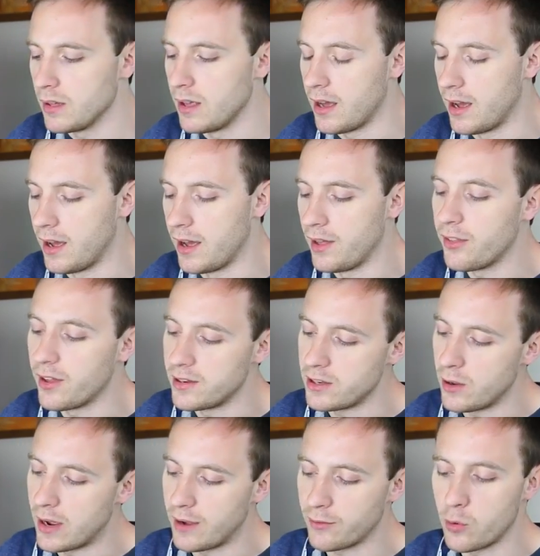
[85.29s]
then
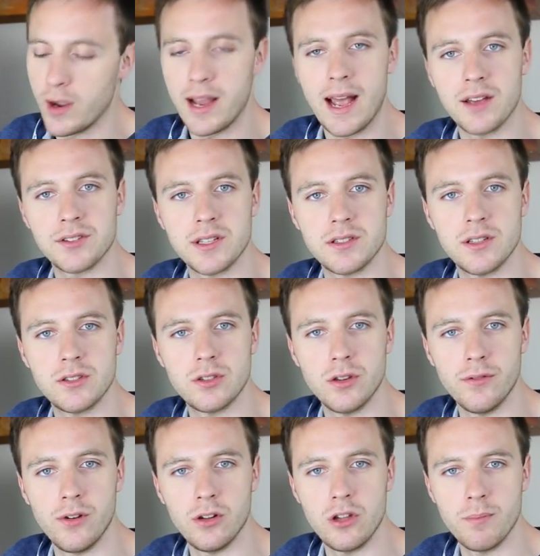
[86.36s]
you have quick access to
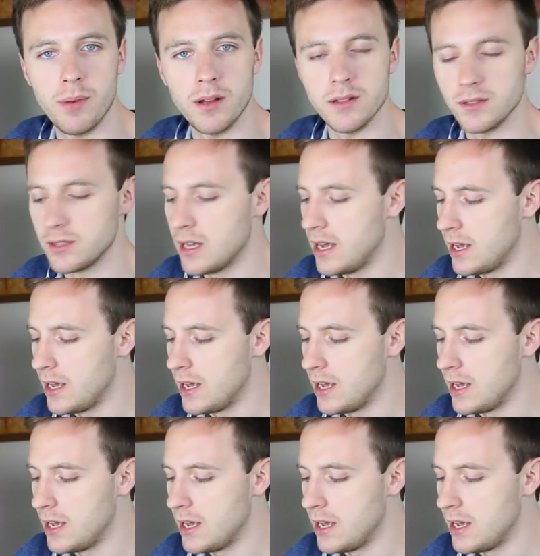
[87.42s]
the volume buttons.